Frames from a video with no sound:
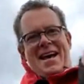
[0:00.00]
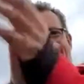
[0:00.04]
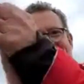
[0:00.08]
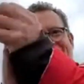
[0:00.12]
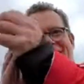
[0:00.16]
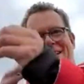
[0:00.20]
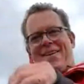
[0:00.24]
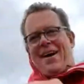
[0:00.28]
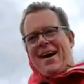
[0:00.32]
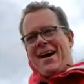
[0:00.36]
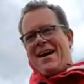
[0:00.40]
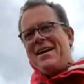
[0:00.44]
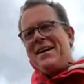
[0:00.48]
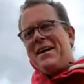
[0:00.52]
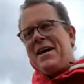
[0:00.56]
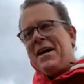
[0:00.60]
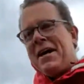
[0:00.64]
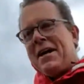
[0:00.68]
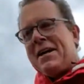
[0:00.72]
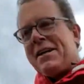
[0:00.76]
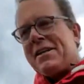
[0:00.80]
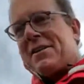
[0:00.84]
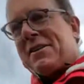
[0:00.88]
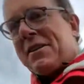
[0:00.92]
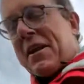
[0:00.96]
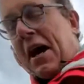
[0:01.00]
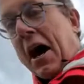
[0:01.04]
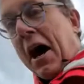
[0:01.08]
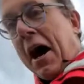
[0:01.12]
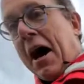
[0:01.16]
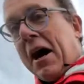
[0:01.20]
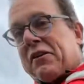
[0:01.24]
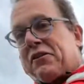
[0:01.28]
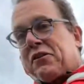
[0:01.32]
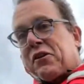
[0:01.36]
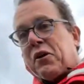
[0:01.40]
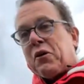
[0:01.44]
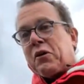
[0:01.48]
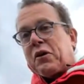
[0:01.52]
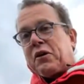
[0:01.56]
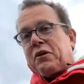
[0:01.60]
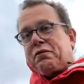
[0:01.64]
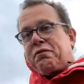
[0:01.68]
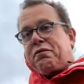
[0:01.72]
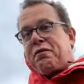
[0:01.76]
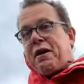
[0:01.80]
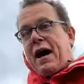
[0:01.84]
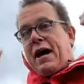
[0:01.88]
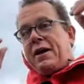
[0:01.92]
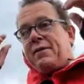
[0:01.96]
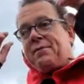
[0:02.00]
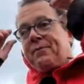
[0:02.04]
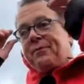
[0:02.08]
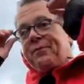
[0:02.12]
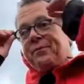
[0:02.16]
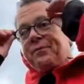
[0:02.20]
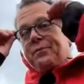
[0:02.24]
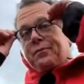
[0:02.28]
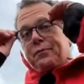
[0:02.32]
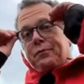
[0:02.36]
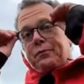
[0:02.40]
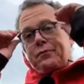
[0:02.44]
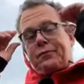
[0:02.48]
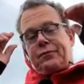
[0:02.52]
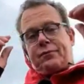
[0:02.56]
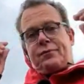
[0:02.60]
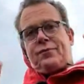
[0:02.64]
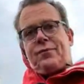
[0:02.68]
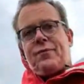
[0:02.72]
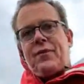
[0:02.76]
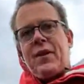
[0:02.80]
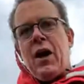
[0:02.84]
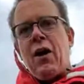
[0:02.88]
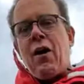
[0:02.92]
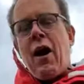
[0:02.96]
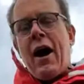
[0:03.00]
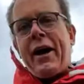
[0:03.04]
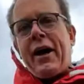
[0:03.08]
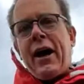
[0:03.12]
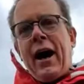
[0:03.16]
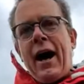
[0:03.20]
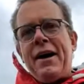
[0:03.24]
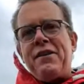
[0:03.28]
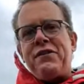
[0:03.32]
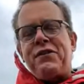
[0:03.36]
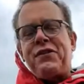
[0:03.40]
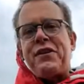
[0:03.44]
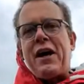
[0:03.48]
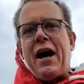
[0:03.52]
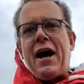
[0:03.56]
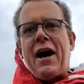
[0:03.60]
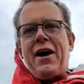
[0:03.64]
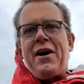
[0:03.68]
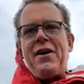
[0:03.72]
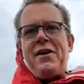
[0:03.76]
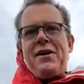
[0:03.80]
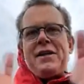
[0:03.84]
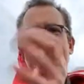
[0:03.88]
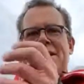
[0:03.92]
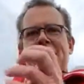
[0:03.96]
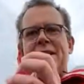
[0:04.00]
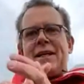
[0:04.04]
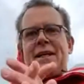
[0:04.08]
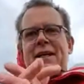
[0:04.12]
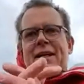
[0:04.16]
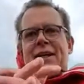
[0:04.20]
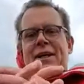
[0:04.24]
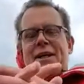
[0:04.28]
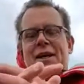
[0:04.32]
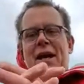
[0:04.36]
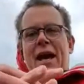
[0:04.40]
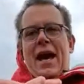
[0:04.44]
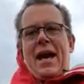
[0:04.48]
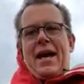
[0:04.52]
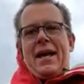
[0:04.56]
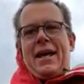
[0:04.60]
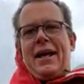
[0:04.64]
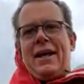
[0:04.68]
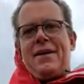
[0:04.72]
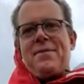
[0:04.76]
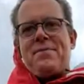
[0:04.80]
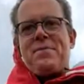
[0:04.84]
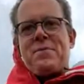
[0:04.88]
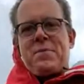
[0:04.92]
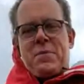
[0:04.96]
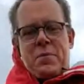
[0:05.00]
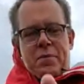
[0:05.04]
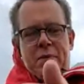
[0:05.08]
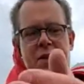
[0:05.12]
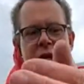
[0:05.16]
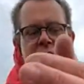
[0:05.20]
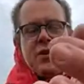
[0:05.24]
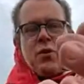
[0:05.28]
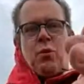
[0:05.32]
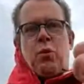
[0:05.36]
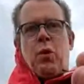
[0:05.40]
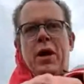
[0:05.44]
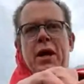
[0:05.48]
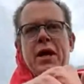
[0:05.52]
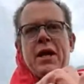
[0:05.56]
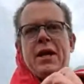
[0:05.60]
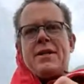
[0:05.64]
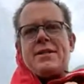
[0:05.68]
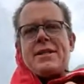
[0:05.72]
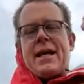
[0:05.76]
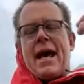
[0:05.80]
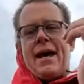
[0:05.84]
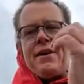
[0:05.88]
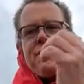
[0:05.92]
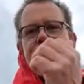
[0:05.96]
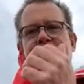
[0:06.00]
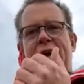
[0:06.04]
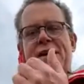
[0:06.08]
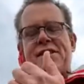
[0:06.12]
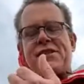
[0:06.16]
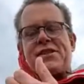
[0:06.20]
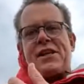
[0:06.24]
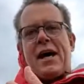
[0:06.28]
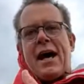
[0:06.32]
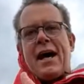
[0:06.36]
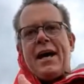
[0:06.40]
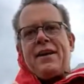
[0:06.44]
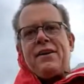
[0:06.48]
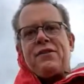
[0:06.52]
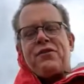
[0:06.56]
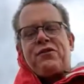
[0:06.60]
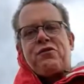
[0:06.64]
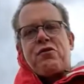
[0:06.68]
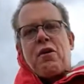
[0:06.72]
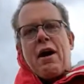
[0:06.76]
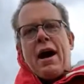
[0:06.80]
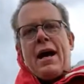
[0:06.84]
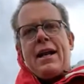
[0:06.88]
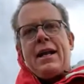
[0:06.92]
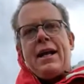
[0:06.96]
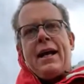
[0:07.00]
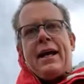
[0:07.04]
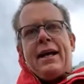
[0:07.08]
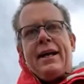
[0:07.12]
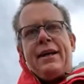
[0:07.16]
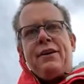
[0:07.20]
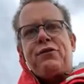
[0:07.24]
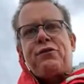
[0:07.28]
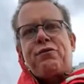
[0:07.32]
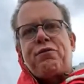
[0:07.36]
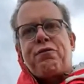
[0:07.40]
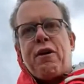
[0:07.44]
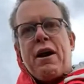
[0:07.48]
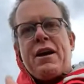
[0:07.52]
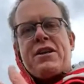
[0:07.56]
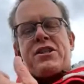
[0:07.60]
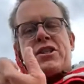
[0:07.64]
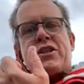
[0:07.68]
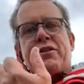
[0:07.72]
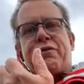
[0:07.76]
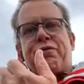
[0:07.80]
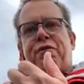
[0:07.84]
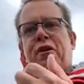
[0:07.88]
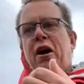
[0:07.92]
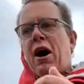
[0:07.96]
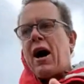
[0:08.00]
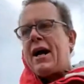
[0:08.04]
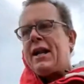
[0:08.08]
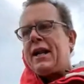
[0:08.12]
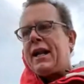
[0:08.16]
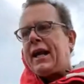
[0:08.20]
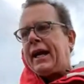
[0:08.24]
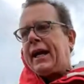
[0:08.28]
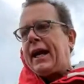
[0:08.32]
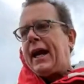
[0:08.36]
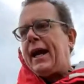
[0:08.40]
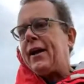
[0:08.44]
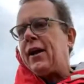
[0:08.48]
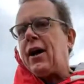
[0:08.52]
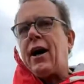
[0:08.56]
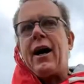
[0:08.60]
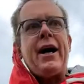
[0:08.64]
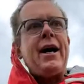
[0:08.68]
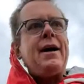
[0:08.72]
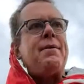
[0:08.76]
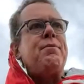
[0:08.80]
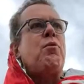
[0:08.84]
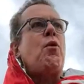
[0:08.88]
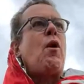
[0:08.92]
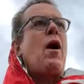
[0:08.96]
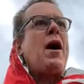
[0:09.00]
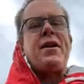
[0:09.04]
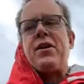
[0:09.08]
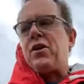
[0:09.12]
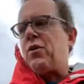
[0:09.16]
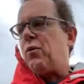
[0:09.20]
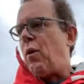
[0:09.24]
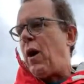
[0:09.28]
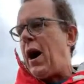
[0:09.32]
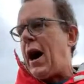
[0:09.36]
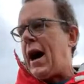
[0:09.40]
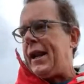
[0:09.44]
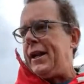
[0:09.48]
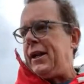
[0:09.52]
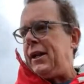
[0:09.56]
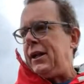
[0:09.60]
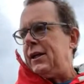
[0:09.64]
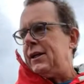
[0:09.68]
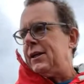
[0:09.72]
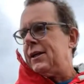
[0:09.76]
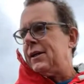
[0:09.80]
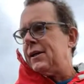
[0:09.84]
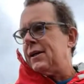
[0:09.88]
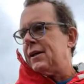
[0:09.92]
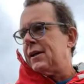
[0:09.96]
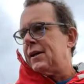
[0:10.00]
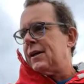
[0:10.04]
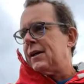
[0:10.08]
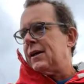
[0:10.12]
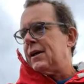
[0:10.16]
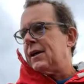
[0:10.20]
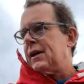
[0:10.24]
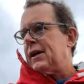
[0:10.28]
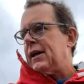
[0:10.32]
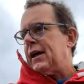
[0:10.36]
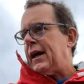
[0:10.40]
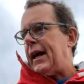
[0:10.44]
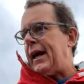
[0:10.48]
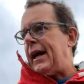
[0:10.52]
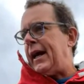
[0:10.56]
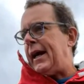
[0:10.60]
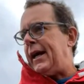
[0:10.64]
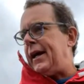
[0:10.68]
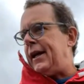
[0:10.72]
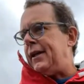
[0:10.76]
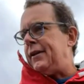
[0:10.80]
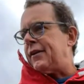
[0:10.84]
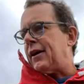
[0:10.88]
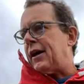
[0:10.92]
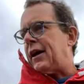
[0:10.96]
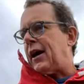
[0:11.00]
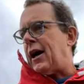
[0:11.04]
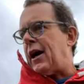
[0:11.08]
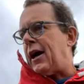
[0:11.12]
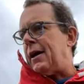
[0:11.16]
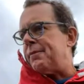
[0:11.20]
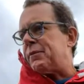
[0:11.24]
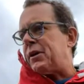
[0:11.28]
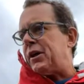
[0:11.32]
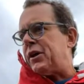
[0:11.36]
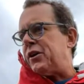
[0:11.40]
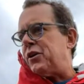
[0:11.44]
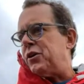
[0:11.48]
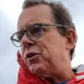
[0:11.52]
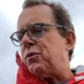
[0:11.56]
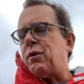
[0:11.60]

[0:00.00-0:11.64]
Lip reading: anyway, it's all good fun. All right, guys, so the wind, as they say in Australia, is fresh to frightening. And I am 1-1. And I'm going